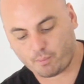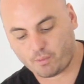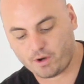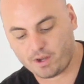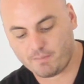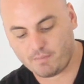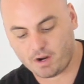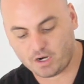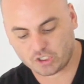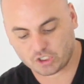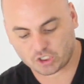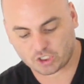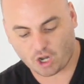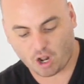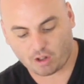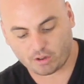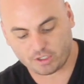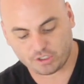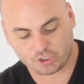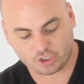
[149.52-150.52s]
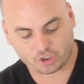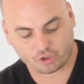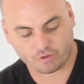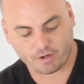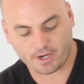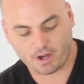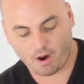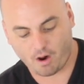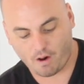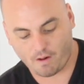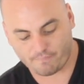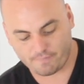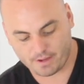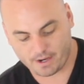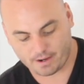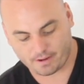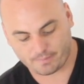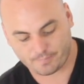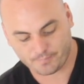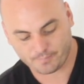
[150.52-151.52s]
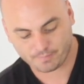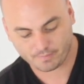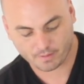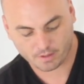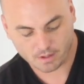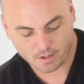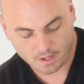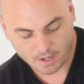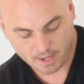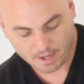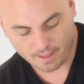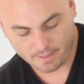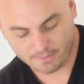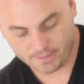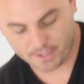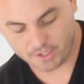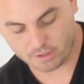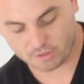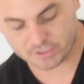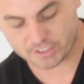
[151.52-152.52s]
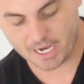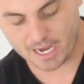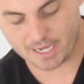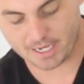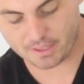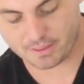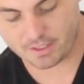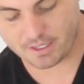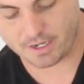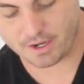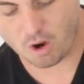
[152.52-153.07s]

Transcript: pretty much solid straight on there. Then you'll take the